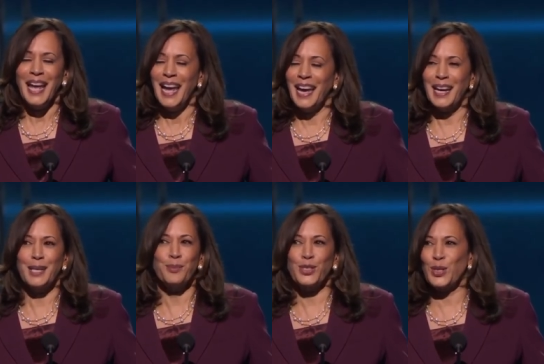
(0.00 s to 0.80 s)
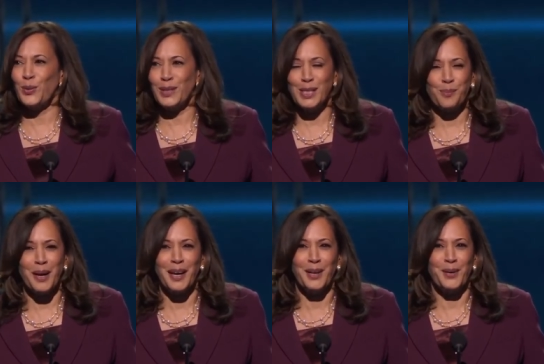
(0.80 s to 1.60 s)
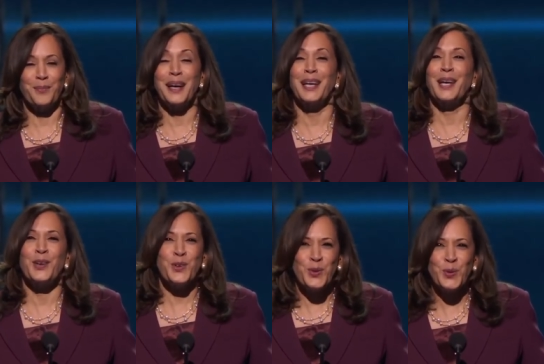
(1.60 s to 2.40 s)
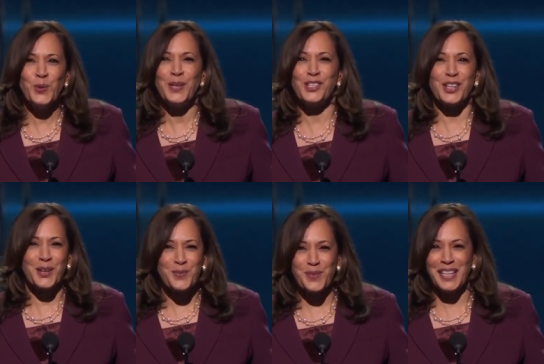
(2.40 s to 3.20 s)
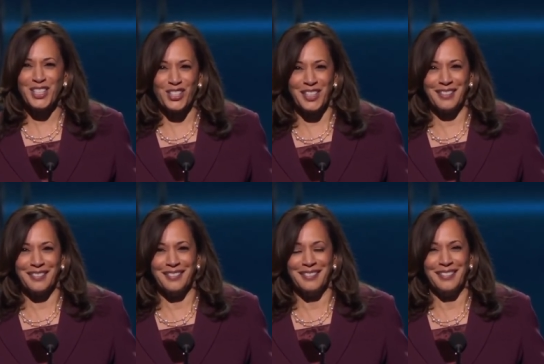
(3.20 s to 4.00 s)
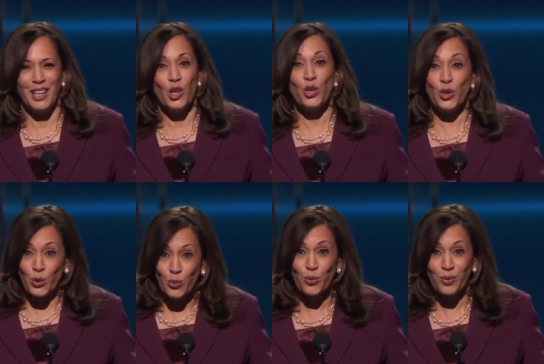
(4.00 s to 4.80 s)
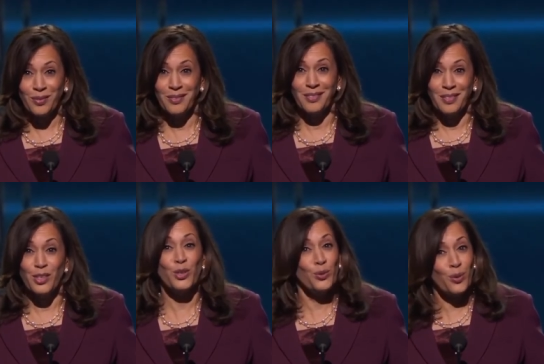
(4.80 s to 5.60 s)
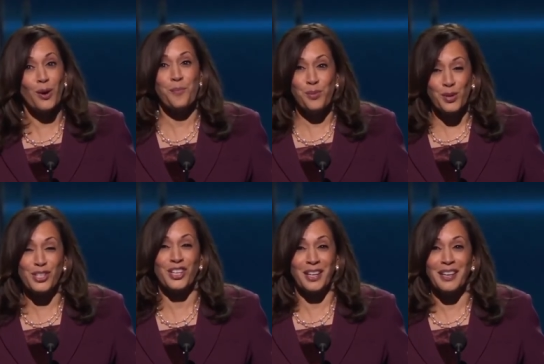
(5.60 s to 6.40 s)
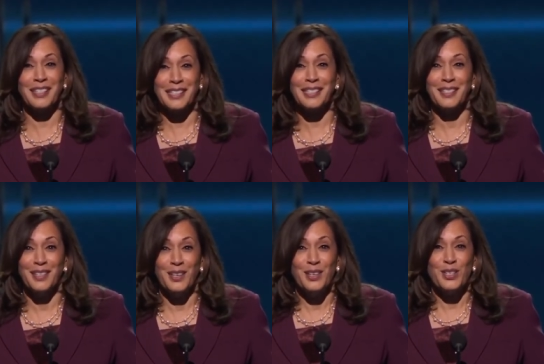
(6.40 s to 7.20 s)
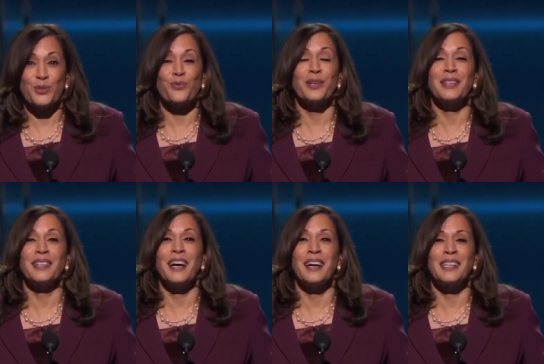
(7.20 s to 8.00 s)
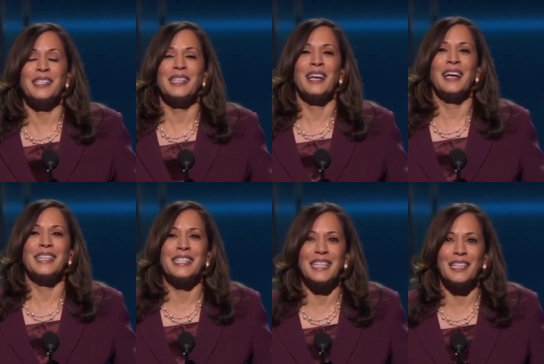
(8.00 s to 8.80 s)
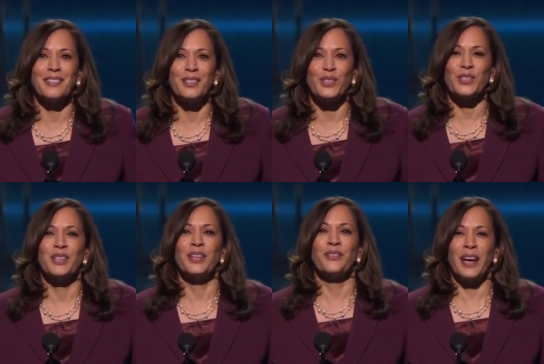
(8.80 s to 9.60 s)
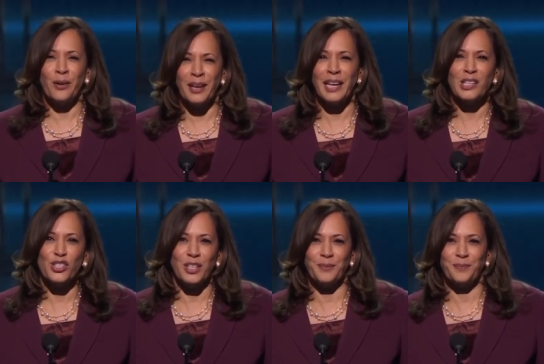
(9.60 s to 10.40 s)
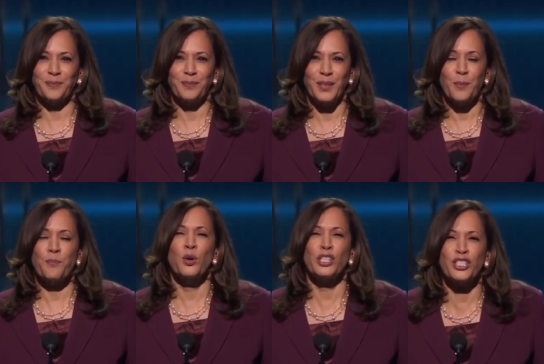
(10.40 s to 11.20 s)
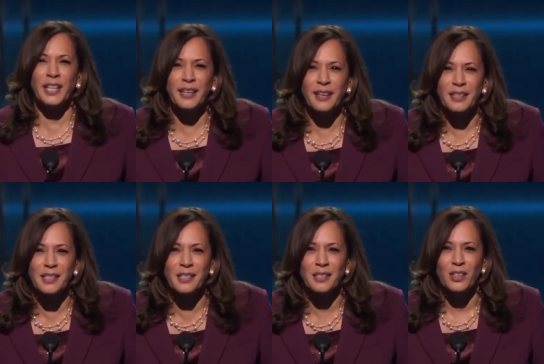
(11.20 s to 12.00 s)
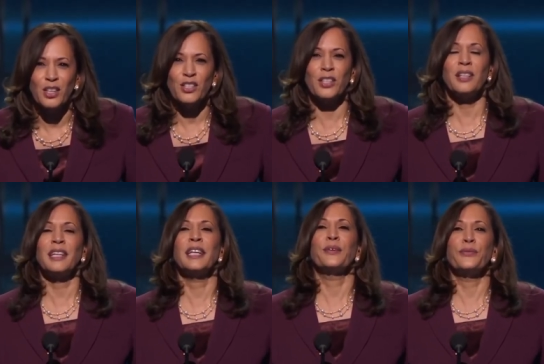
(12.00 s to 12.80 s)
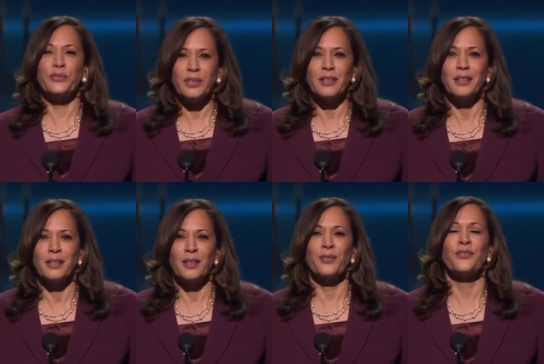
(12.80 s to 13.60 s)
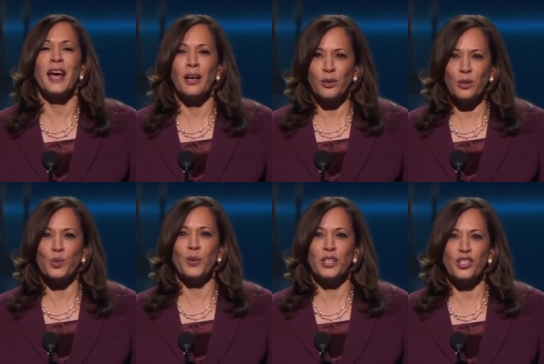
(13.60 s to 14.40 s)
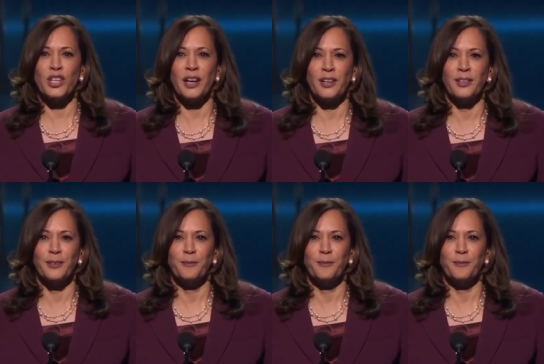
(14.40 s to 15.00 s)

And I'm so inspired by a new generation. You, you are pushing us to realize the ideals of our nation, pushing us to live the values we share.